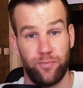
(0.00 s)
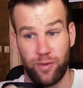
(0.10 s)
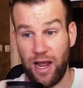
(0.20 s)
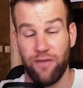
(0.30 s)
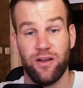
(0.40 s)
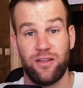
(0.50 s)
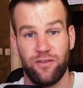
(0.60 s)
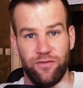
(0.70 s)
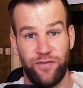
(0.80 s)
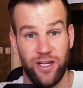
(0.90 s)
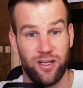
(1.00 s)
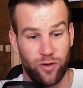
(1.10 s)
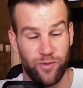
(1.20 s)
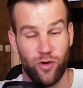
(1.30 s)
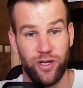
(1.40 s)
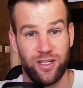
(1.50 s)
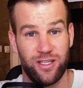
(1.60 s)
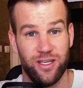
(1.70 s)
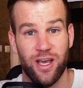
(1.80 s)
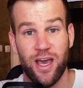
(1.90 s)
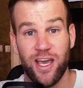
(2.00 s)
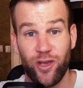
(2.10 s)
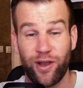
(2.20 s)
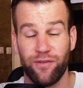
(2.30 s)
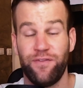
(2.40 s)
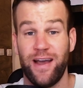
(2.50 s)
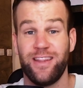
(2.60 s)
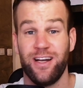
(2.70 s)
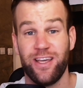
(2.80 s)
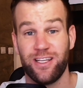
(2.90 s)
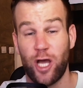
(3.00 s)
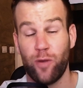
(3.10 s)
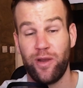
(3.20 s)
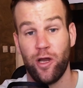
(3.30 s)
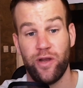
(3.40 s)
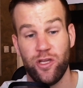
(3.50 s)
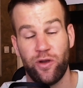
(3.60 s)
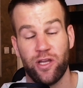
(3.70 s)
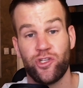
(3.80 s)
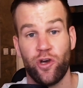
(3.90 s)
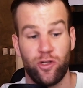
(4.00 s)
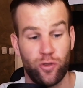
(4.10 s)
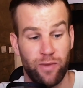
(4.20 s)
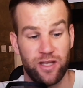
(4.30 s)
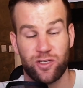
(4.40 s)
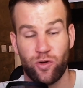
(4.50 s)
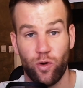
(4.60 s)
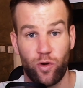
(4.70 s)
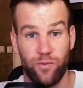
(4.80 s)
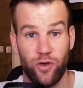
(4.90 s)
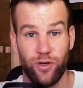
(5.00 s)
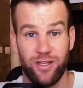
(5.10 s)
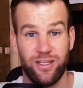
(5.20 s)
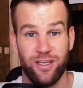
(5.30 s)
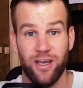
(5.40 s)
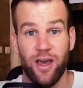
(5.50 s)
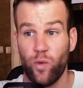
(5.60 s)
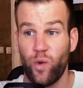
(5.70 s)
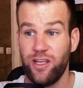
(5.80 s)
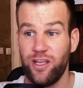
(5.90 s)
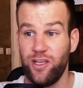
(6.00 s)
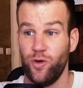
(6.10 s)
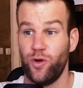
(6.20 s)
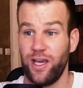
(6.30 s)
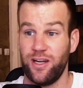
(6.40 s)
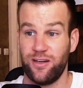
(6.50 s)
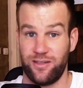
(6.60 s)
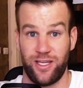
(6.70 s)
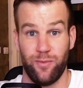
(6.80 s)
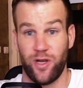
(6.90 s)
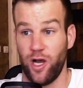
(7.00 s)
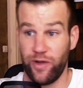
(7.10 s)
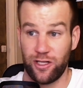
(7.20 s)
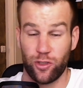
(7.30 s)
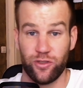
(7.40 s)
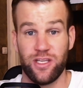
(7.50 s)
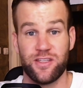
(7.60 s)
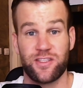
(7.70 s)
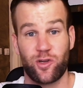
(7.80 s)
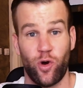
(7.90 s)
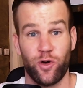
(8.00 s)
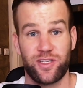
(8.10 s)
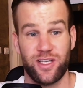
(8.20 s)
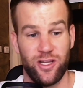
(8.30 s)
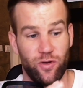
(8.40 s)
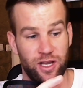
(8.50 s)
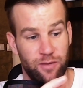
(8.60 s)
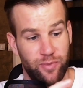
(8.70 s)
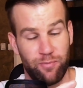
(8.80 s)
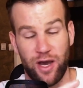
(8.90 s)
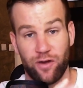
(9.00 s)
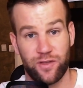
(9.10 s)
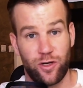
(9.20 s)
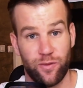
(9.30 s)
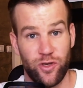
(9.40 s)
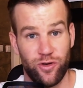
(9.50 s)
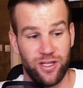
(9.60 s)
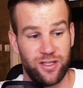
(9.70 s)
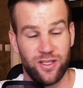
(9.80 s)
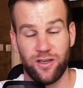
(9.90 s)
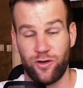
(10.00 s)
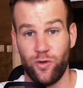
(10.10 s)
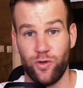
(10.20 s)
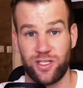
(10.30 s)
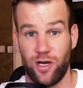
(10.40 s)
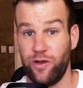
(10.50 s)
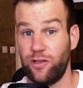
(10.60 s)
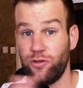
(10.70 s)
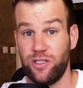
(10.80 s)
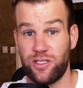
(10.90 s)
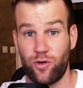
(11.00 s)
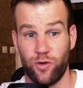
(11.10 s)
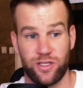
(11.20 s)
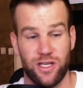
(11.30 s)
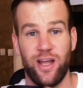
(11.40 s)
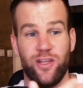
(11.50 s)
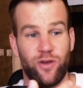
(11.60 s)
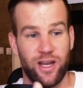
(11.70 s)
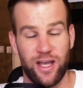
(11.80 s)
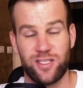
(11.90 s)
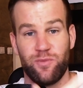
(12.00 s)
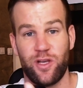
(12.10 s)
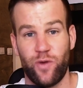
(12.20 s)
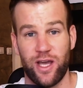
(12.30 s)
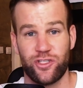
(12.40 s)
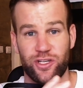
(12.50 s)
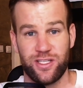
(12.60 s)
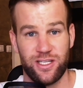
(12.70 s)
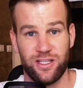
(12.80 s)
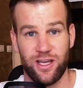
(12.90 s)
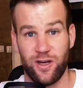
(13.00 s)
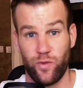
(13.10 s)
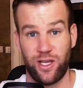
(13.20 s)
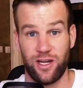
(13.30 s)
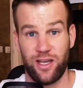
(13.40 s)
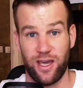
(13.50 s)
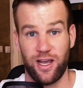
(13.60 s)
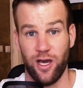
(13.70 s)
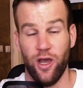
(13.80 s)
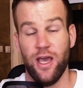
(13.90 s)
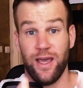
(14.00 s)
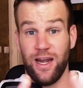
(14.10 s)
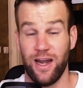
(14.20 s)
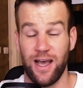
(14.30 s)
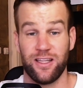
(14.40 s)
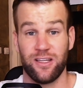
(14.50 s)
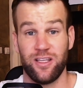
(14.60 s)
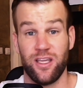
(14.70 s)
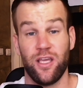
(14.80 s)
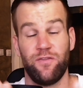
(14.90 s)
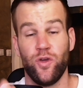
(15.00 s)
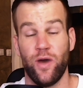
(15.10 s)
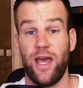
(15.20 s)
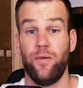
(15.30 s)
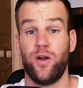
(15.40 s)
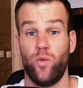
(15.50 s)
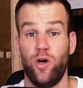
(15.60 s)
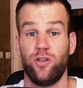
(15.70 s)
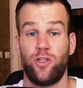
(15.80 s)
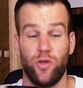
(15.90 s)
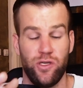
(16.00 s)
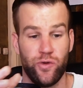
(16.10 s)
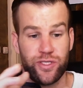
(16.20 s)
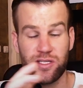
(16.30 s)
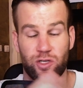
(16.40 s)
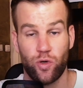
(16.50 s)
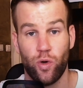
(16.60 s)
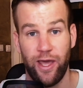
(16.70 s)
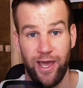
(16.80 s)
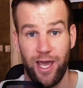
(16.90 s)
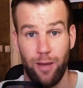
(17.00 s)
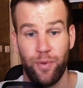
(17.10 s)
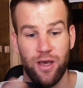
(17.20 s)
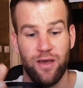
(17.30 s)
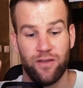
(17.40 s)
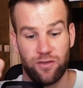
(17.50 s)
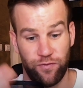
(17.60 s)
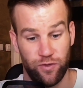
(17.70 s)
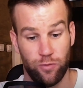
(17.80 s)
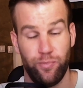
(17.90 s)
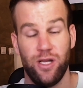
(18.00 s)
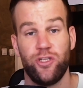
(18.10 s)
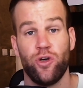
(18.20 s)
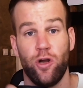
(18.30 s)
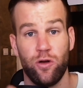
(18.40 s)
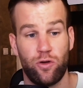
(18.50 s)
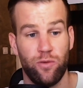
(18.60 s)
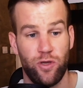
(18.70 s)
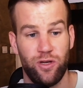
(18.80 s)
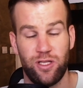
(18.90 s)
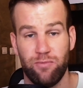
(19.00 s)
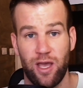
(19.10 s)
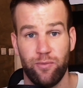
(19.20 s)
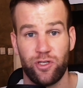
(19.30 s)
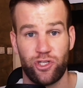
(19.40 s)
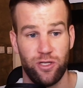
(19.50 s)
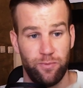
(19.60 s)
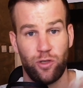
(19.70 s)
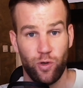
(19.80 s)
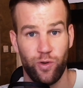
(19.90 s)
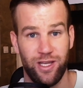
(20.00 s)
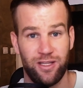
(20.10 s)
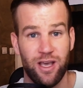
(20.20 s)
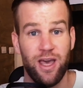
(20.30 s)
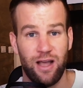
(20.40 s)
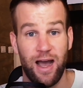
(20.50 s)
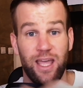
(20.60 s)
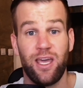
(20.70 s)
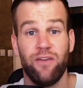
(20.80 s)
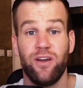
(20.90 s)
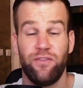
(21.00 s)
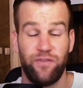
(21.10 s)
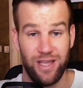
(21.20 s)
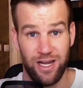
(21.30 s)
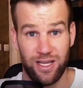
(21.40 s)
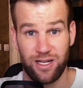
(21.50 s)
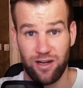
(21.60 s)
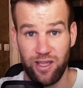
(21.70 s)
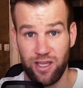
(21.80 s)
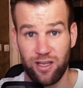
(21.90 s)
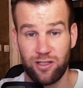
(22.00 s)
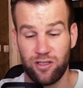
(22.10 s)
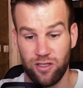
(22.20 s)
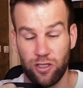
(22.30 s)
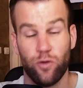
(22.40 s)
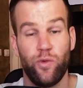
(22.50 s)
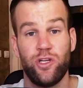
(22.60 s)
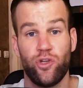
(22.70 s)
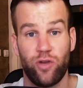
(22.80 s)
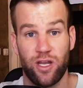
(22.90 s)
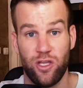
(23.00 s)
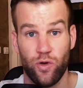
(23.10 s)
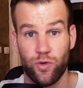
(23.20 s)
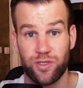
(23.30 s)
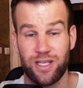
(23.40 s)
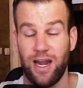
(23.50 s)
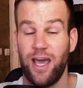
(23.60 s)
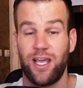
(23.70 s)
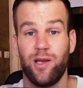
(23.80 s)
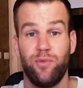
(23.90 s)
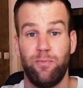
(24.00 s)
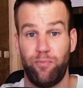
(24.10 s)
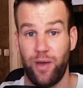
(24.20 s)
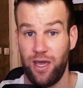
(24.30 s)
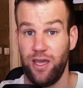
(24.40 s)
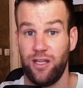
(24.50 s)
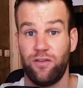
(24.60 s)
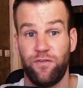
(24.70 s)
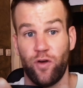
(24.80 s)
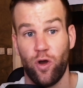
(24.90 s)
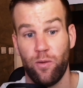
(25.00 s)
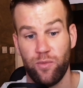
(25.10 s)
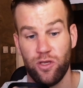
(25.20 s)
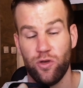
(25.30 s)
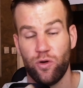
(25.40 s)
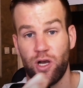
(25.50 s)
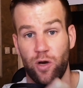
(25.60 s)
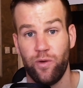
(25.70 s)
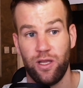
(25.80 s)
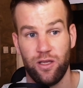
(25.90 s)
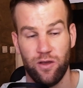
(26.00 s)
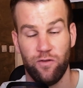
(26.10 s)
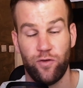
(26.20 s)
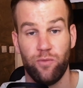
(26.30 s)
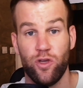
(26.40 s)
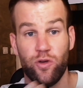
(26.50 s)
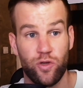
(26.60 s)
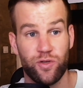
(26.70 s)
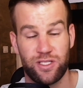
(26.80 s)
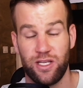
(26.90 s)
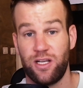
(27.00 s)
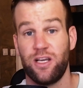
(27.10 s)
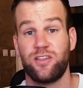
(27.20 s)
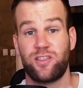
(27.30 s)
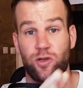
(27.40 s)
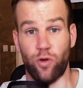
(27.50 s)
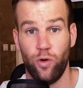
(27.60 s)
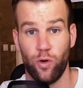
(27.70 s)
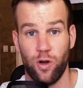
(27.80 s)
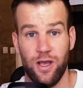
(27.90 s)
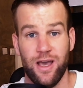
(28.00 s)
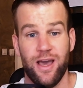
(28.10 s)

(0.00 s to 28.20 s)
private free community, you can find the link down below and you can join to my Skool community, where you can keep going through this course and you can be part of the community who is going through this course, and you can ask me questions in there and we can hang out. And another thing, if you ever want to use a Skool app to build your own community membership through it, I have an affiliate link through which you can use, and I can be paid from you using Skool.